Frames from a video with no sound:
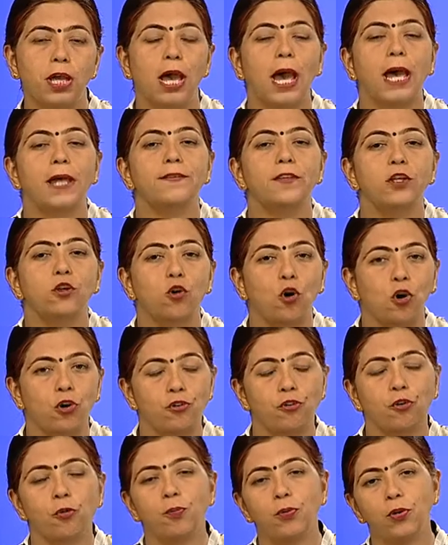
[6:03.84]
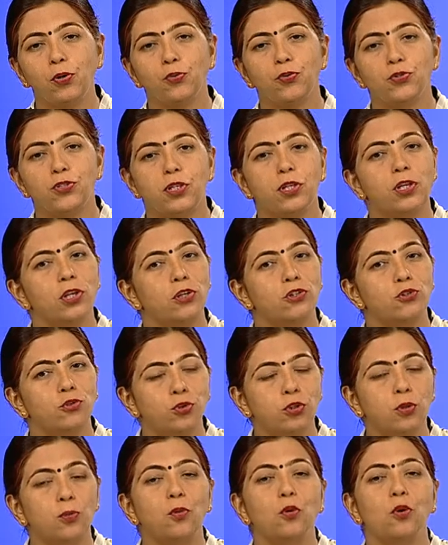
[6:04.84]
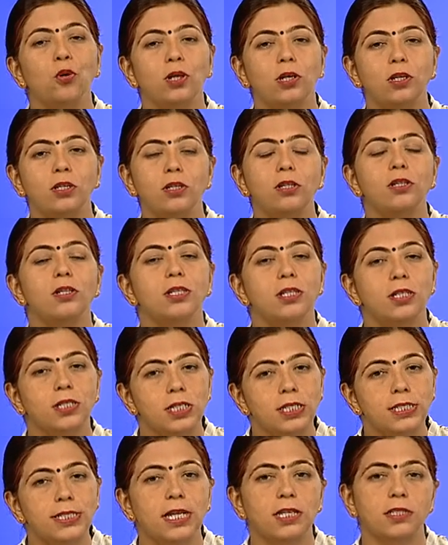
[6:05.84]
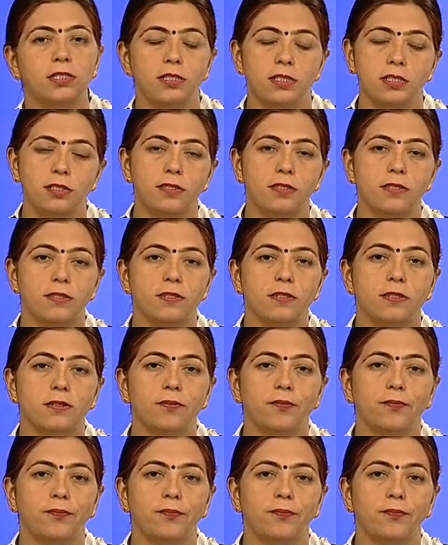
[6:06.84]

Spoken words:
and they contribute to the molar conductance.